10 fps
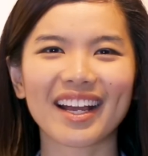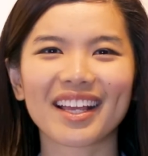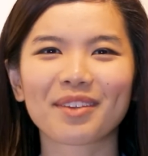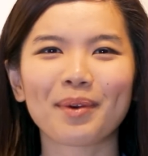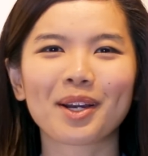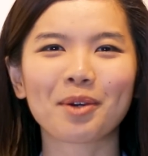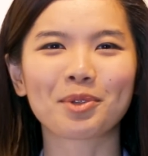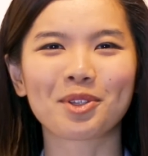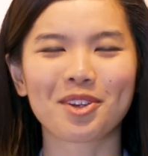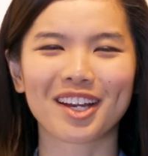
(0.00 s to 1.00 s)
guys, welcome
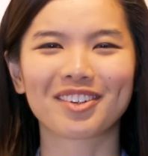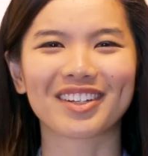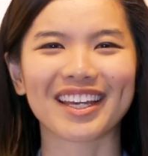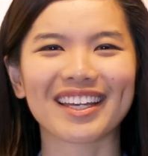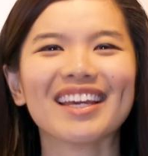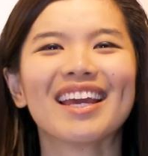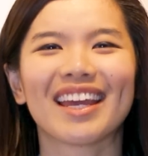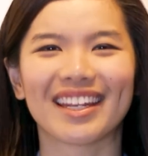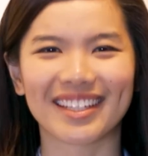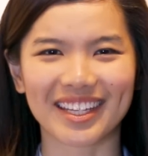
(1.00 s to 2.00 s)
to Nyonya Cooking.
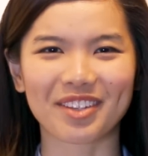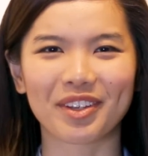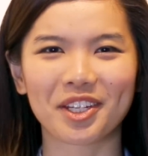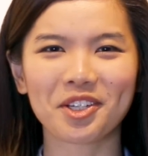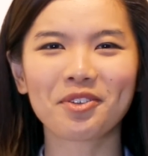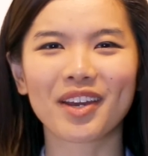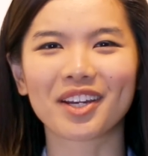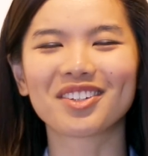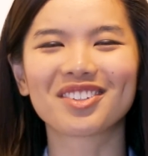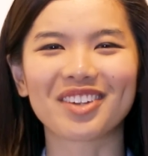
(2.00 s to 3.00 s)
In this video, we are
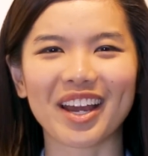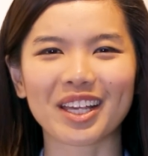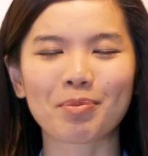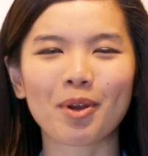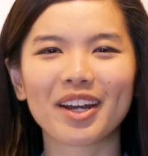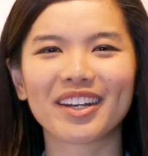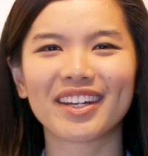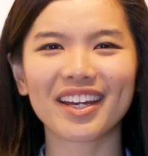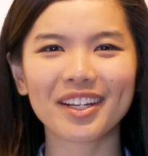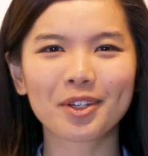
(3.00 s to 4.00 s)
going to explore
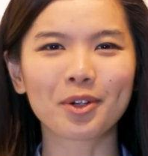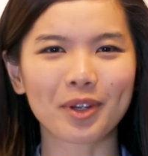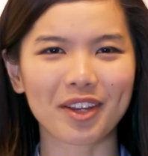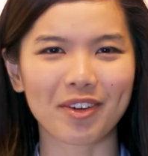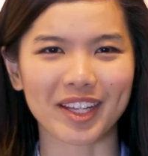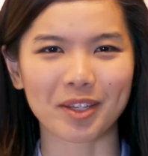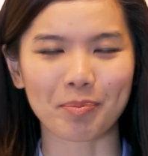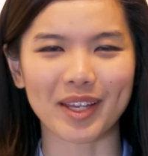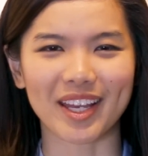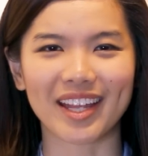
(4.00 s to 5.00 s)
another cookie
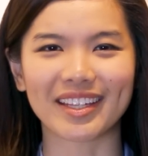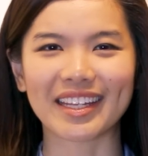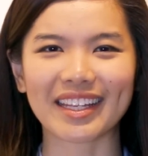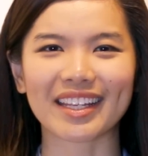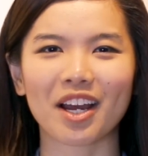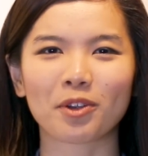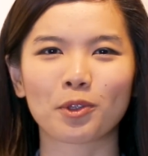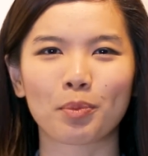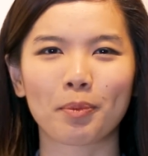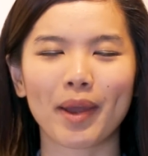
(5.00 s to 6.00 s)
recipe, and this is how
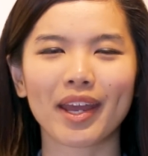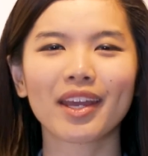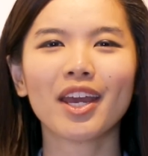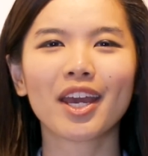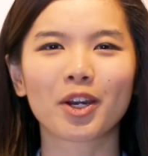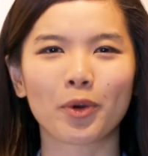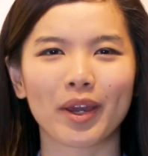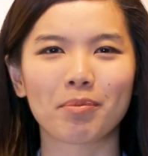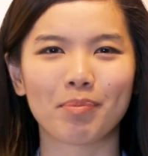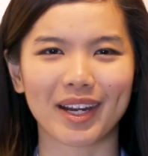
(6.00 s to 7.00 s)
to prepare
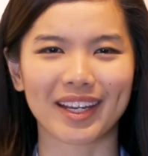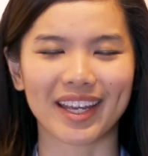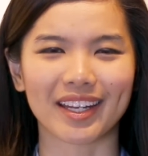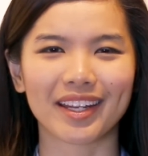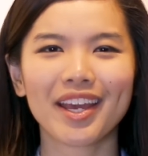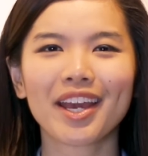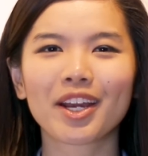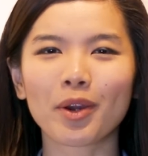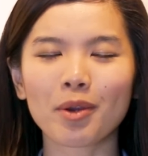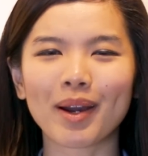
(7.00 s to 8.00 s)
Kuih Bangkit.
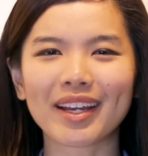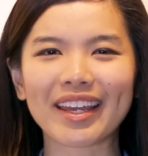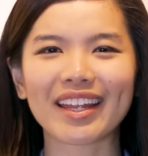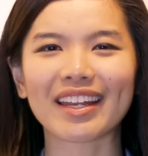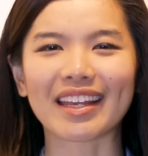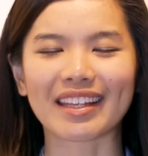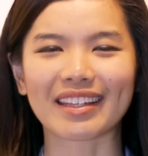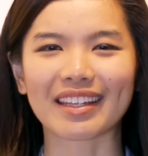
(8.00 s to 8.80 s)
Kuih Bangkit is